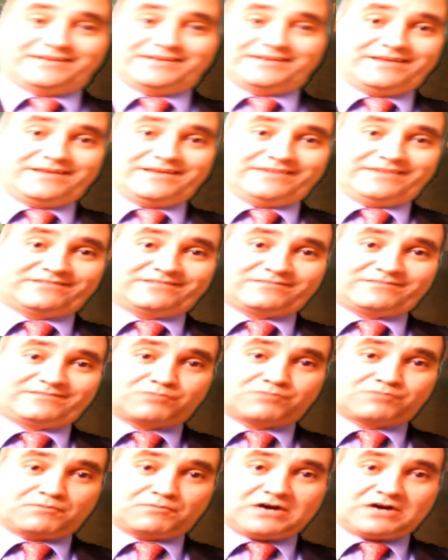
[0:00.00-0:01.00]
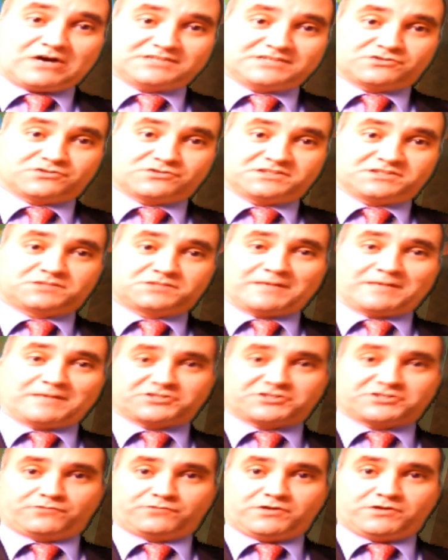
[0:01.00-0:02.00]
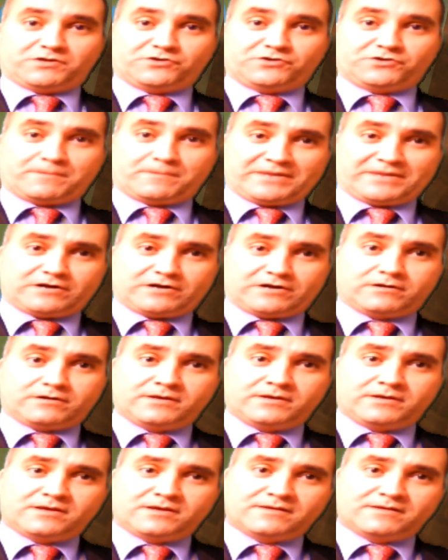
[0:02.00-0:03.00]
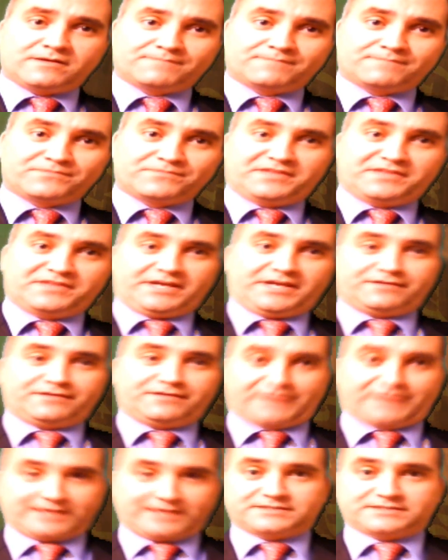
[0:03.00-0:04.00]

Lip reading: it's preposterous, especially when you compare the